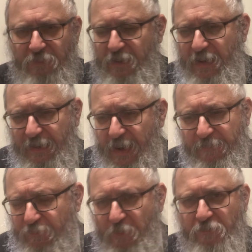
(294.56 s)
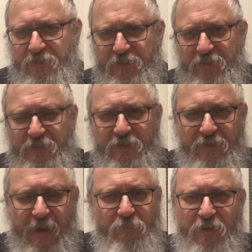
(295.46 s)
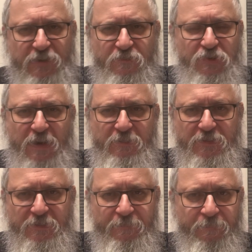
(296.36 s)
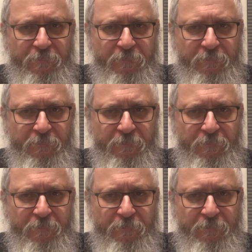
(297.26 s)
that came from overseas, and he came to us for Shabbos.